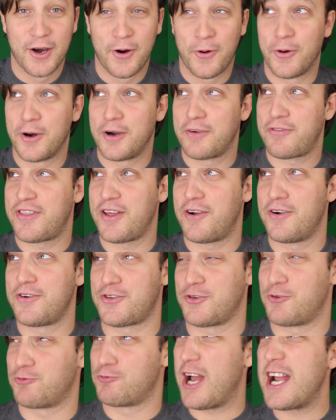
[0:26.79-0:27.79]
or if there
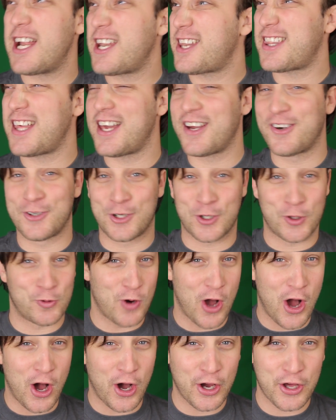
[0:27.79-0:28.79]
is a right thing or a
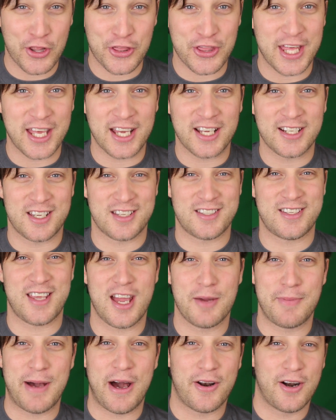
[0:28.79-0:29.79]
wrong thing to
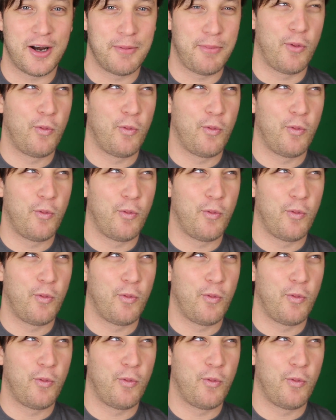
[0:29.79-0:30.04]
say about her,